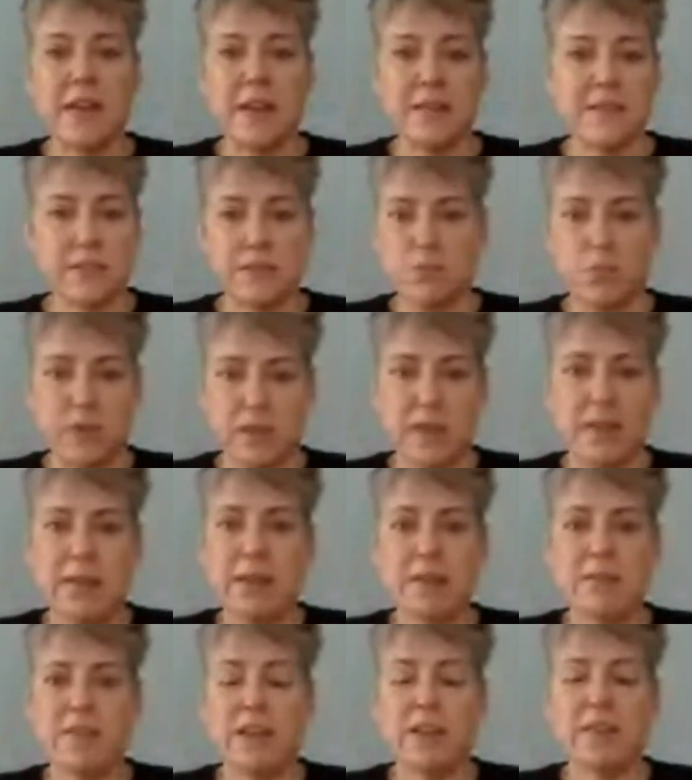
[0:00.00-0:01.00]
That's what
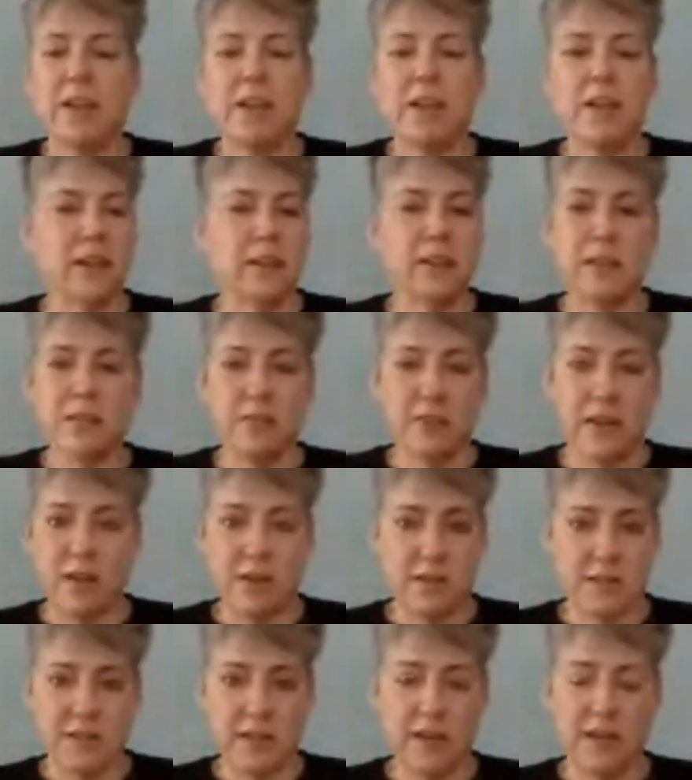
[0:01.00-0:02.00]
they live in. They can't live
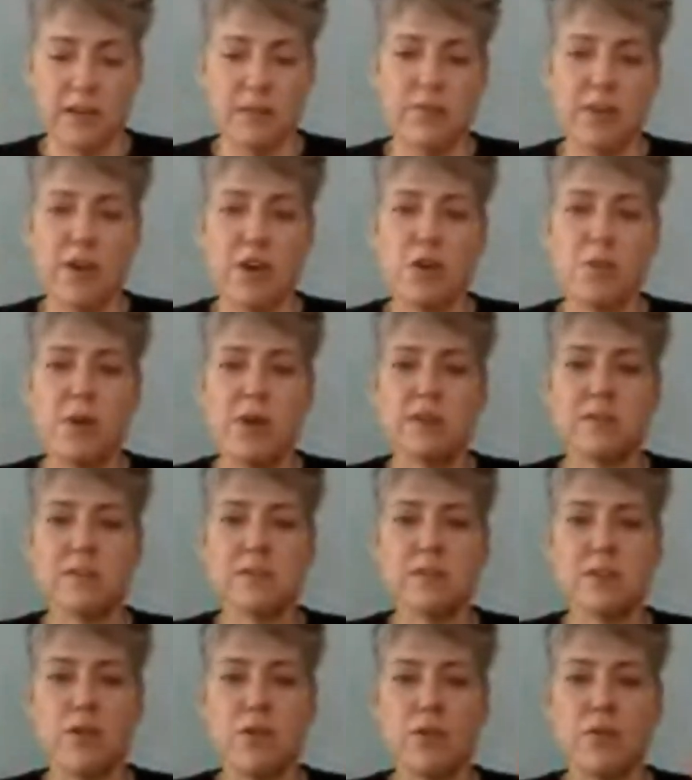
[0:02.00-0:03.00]
in an acidic
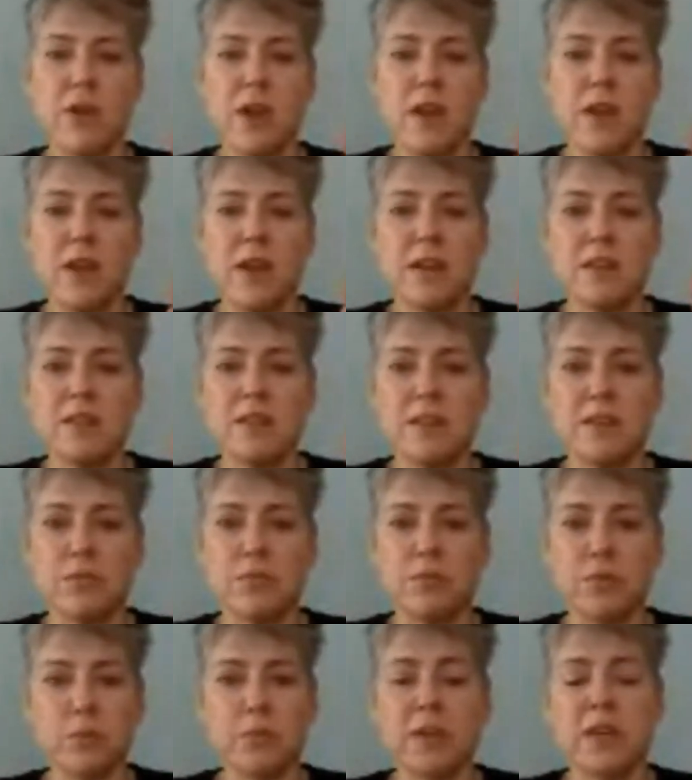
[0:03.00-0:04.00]
environment. So
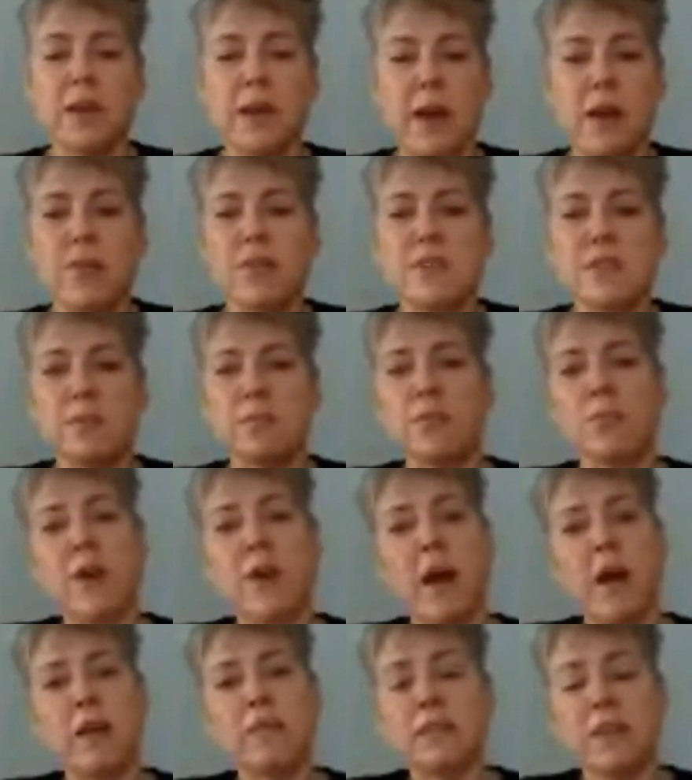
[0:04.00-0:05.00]
the rumen carries them
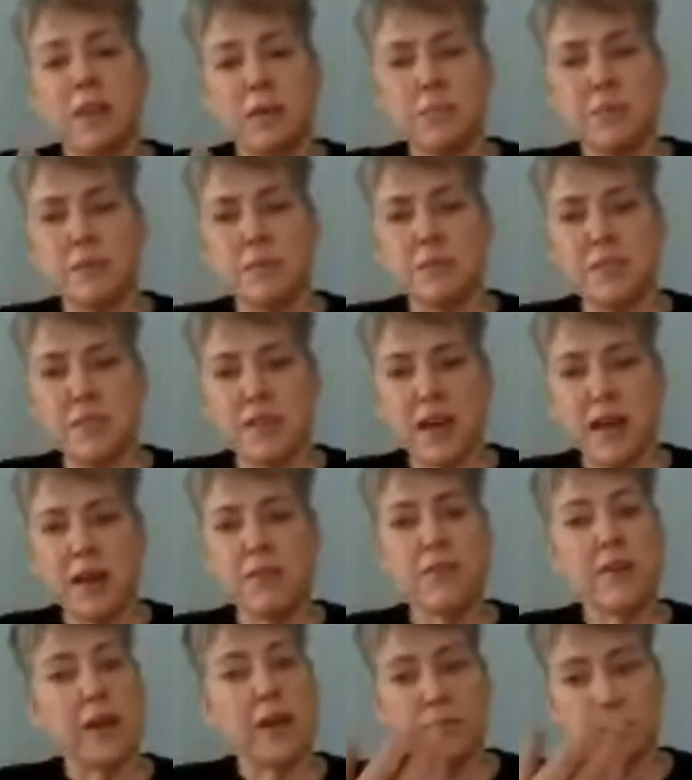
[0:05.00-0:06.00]
around, keeps them
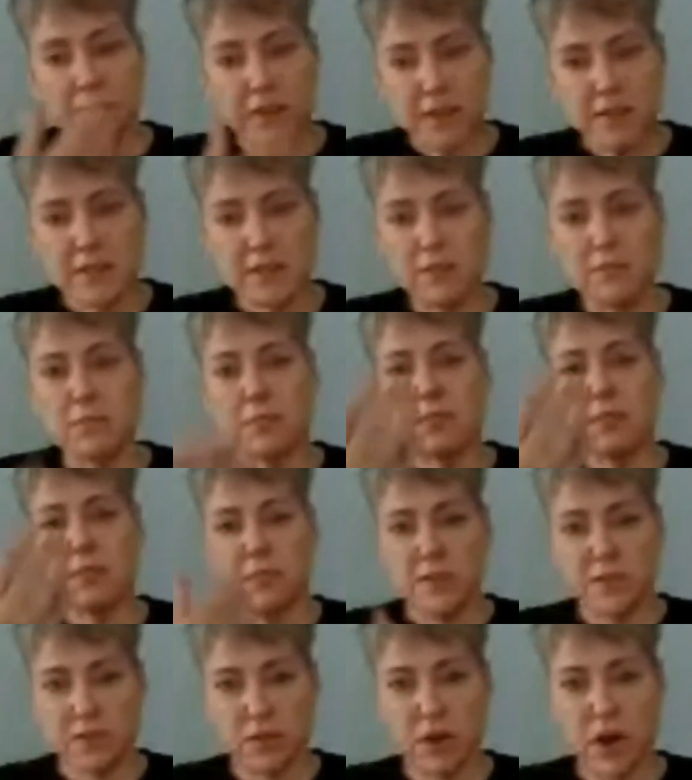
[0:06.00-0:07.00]
safe, and feeds them
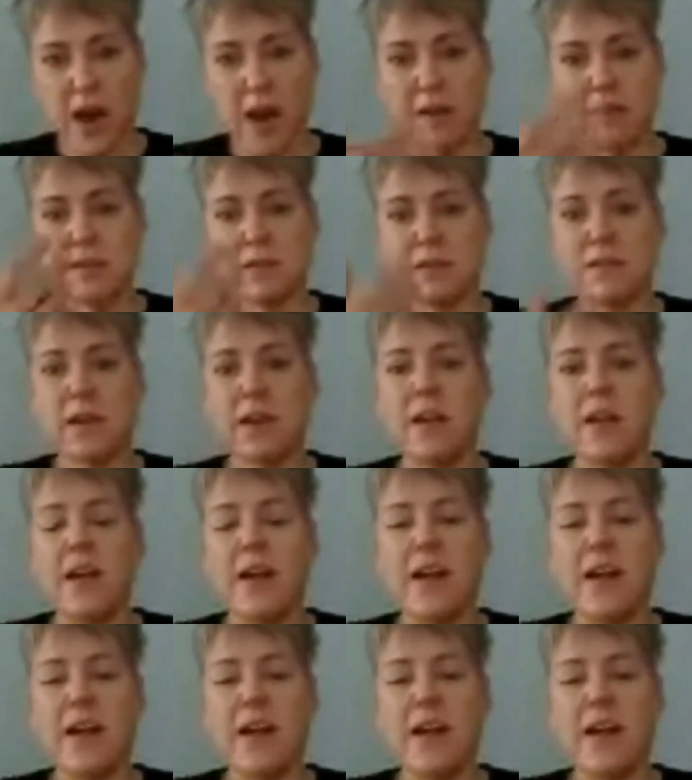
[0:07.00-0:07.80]
this grass.